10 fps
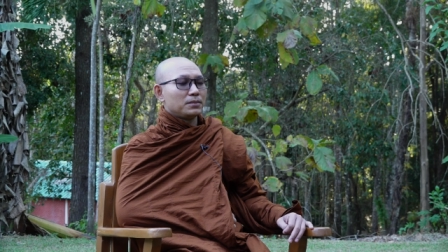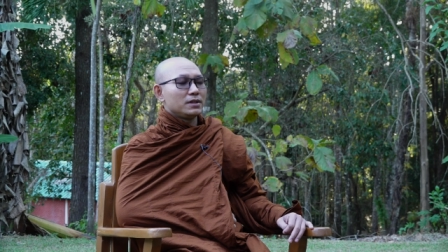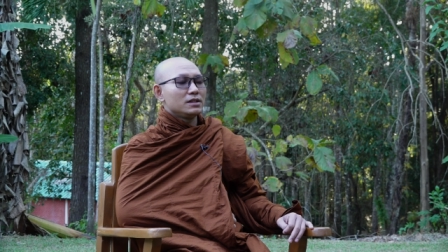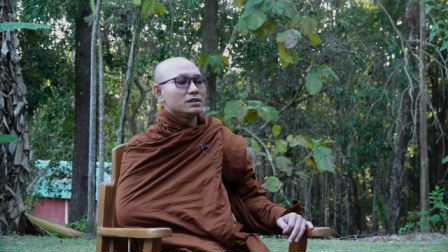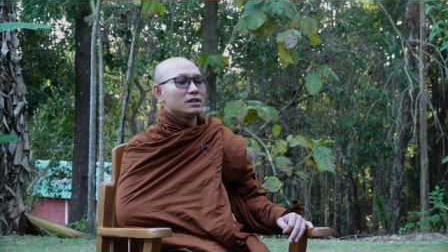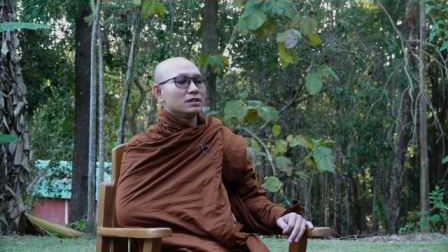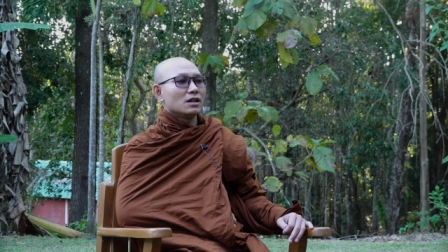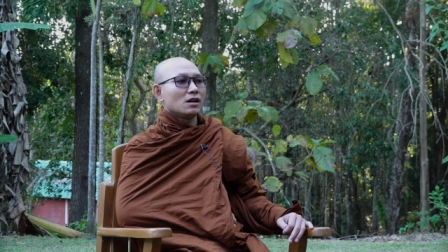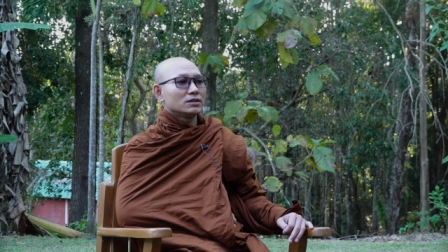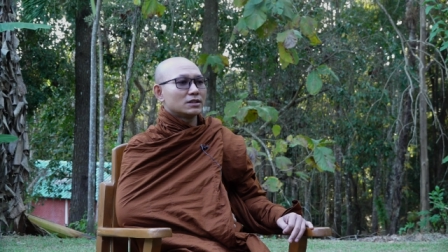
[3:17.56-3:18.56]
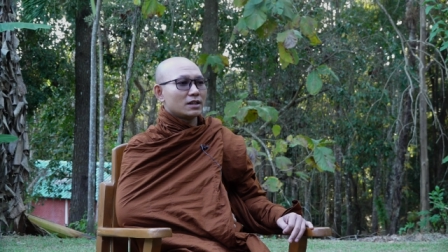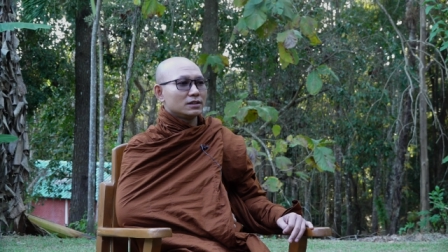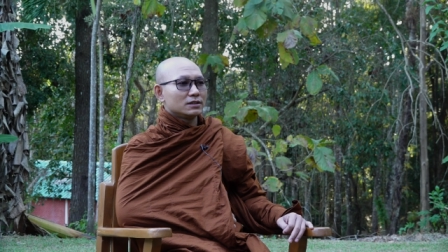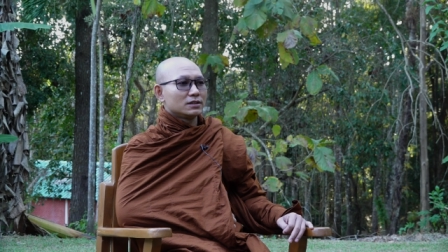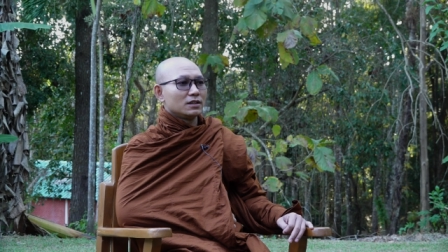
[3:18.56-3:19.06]
Peace in
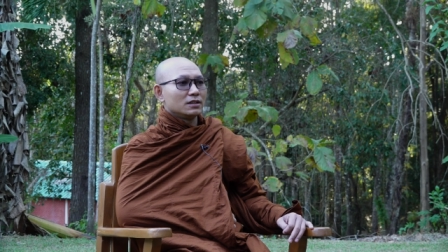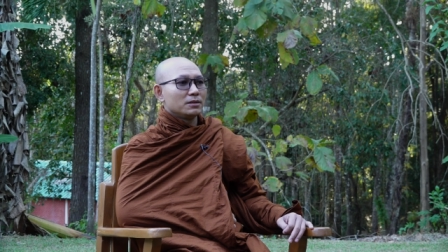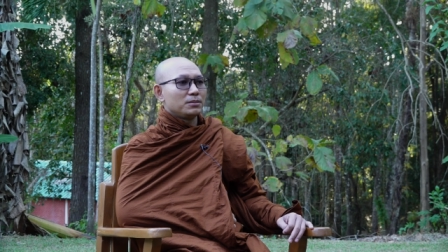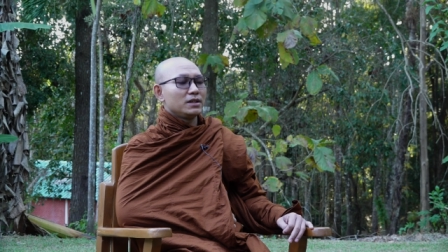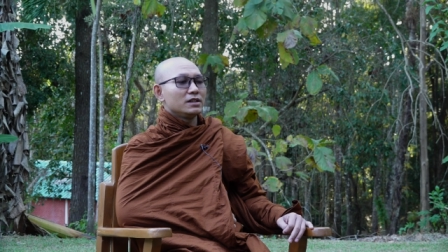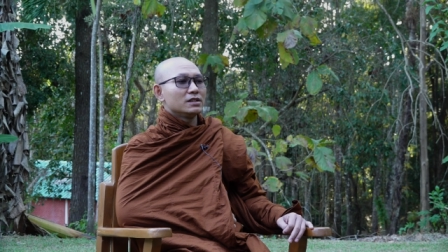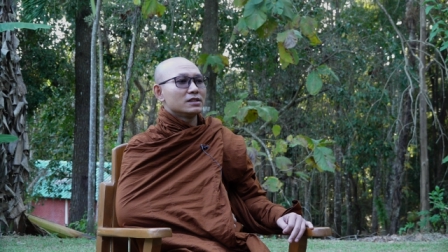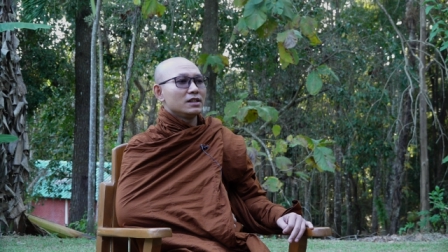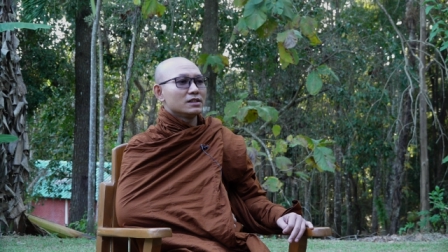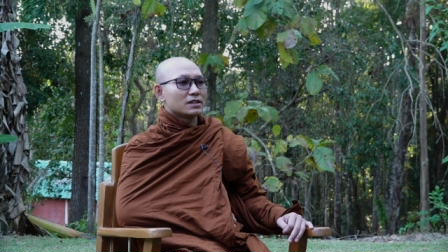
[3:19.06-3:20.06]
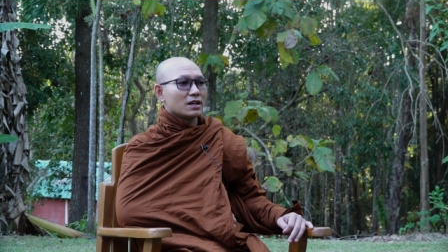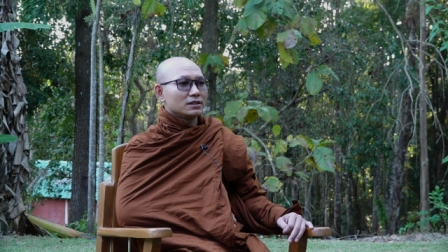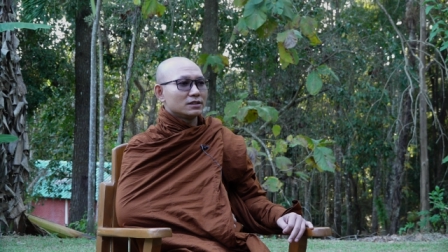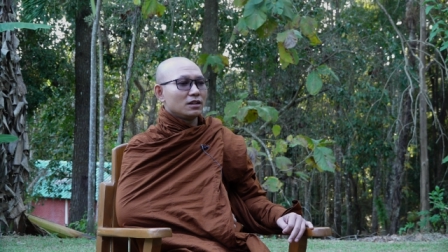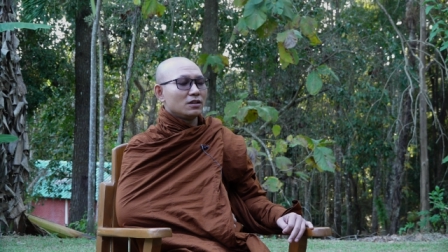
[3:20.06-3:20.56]
outside. The peace is
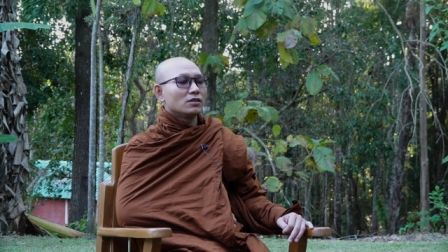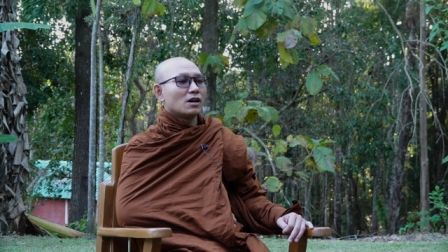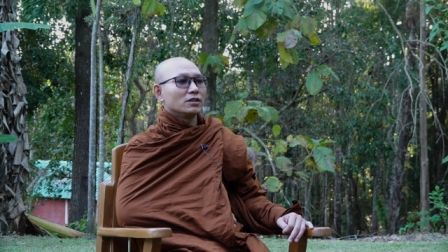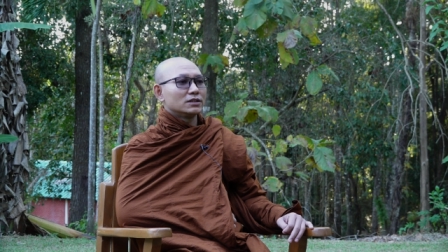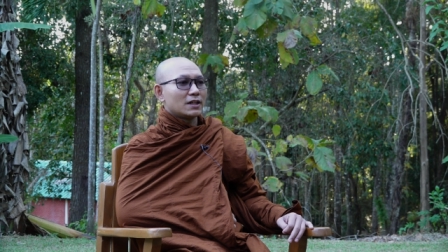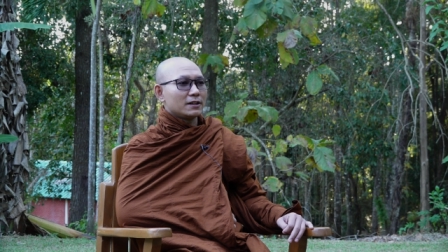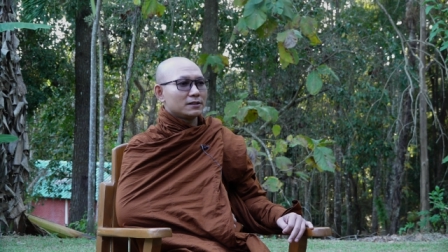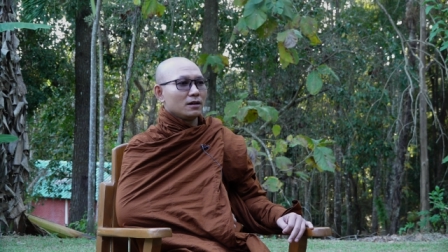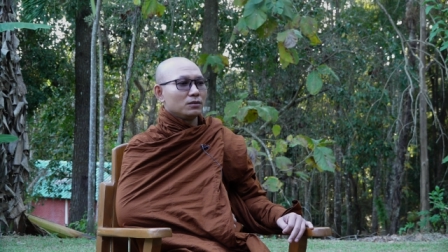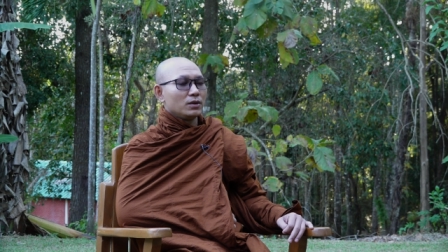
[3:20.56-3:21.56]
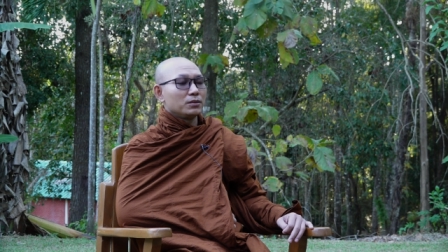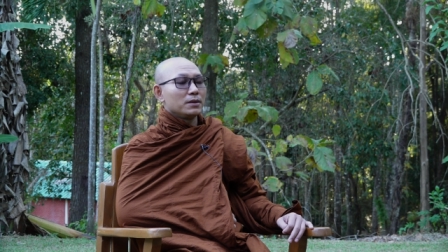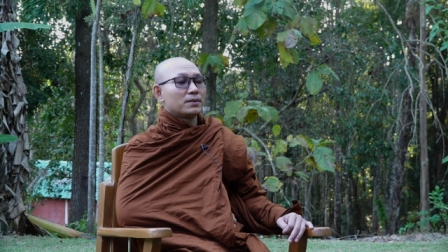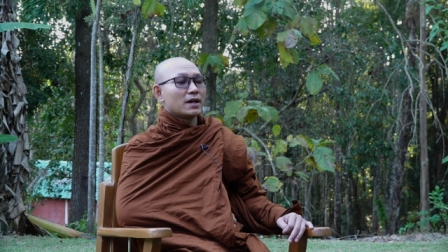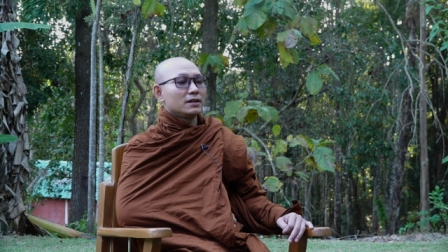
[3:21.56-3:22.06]
inside, not outside. When we
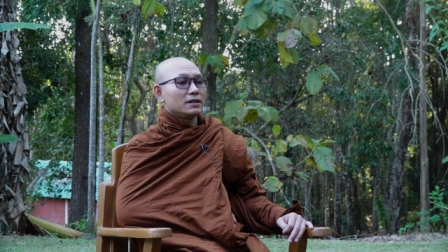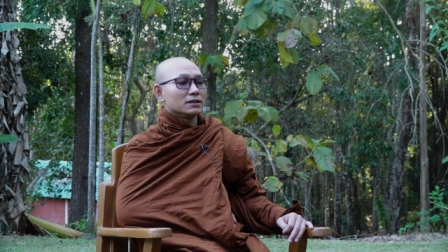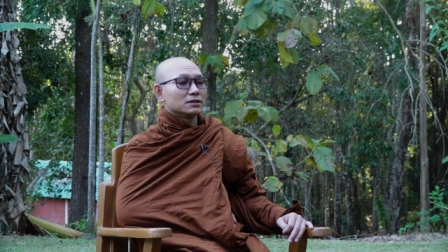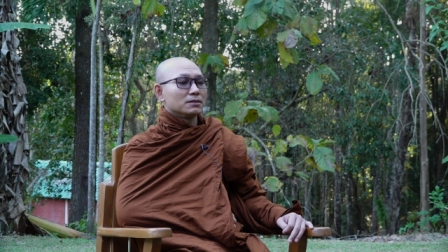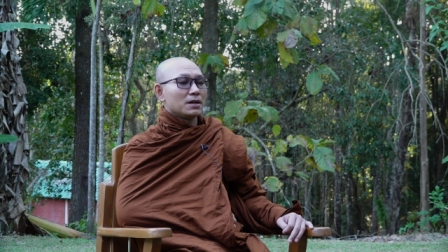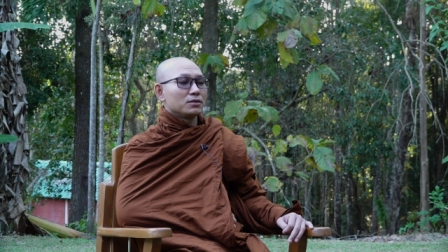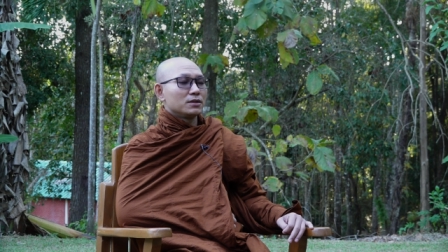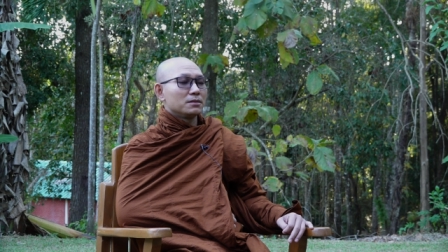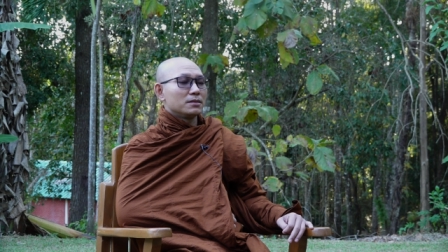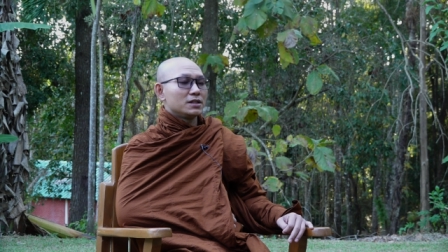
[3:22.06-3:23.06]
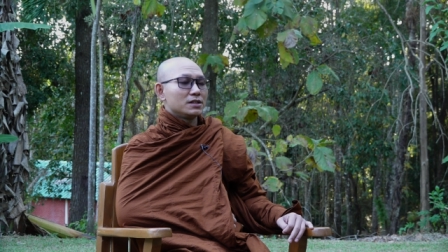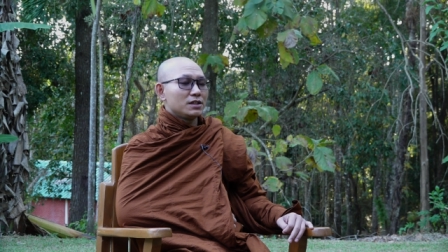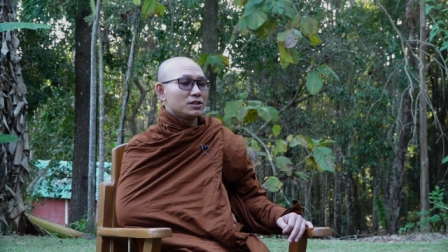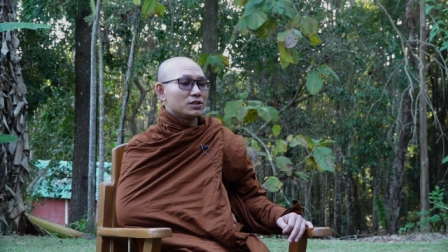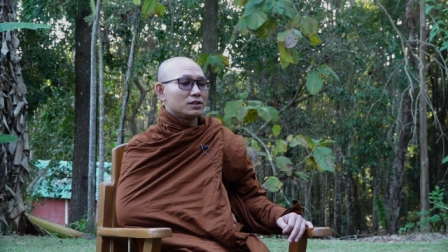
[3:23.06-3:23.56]
practice mindfulness
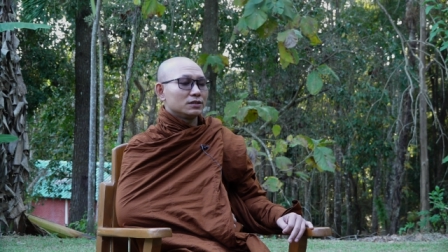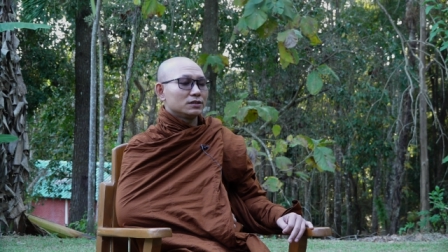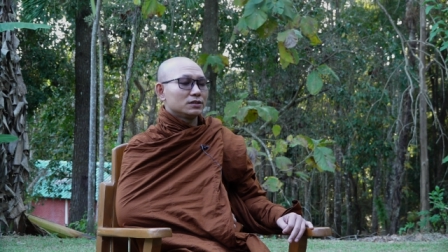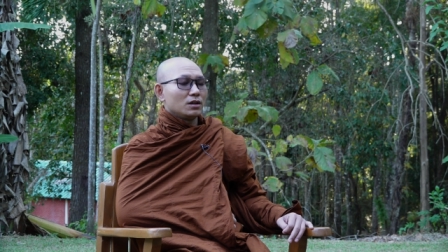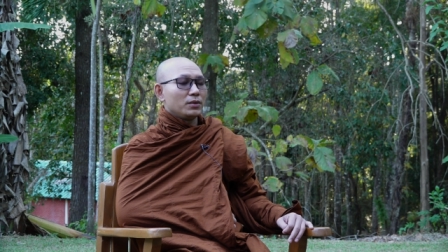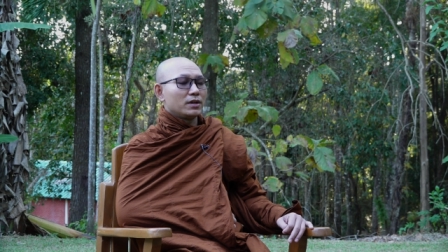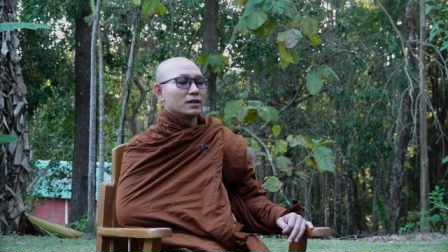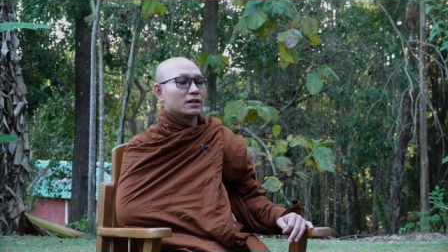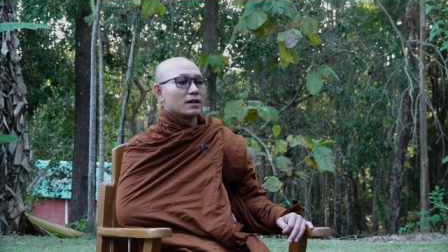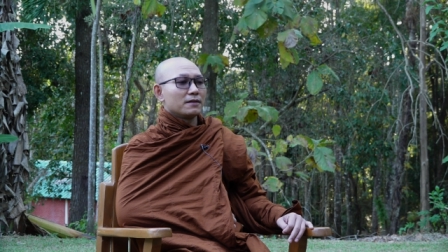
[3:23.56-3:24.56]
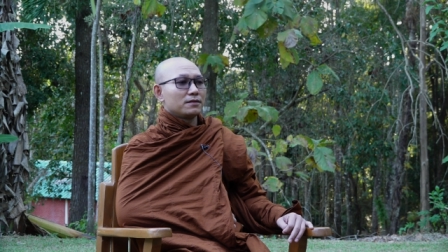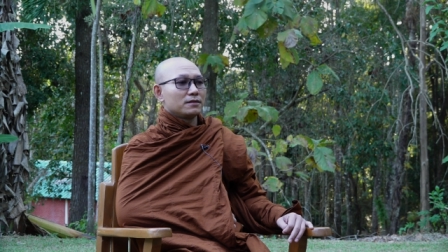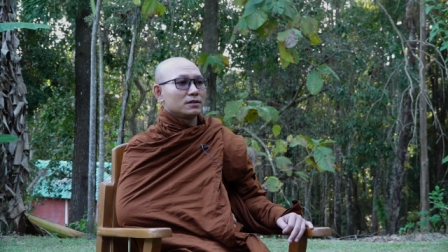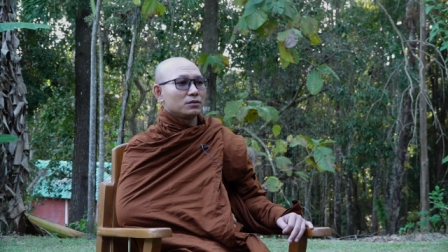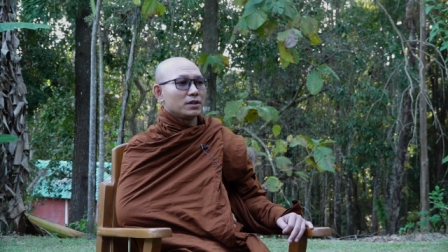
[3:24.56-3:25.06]
meditation, we can
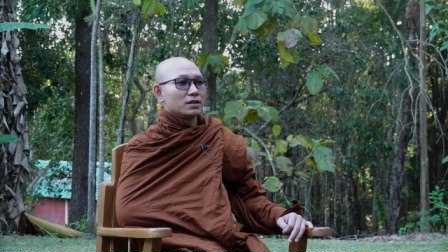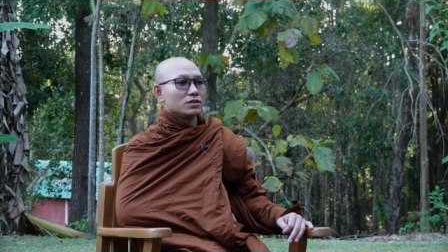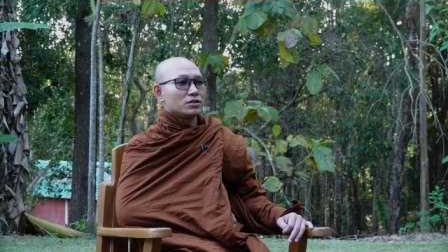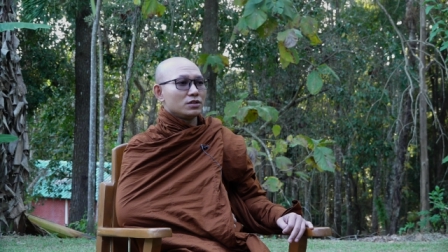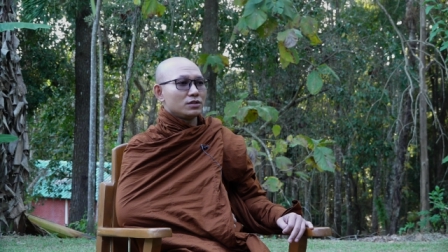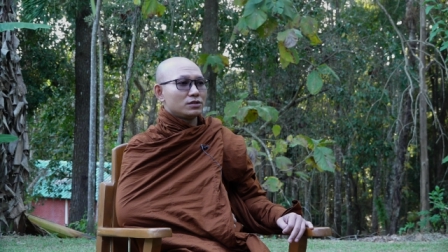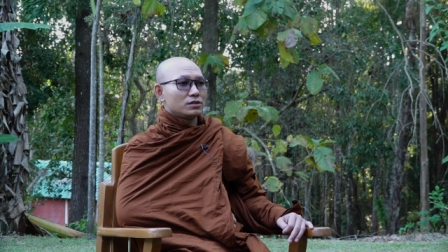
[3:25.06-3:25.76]
achieve